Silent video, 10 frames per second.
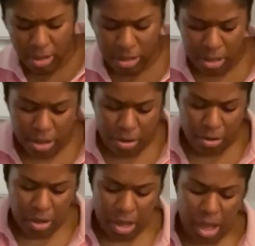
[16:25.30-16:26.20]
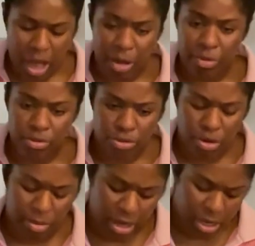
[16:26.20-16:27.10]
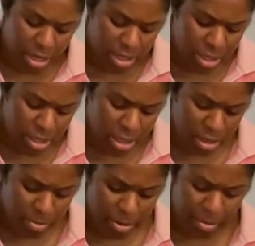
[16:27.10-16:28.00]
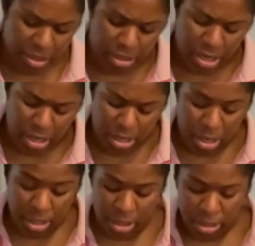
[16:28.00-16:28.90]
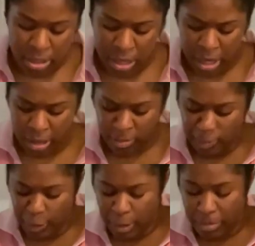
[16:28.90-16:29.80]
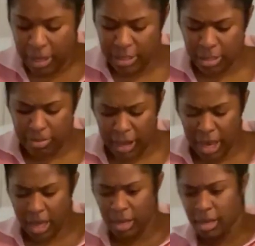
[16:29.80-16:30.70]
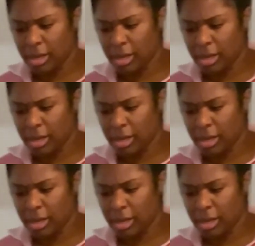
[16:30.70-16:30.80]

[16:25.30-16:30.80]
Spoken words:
So I won't store my onions in this. I'll put my onions in a plastic bag.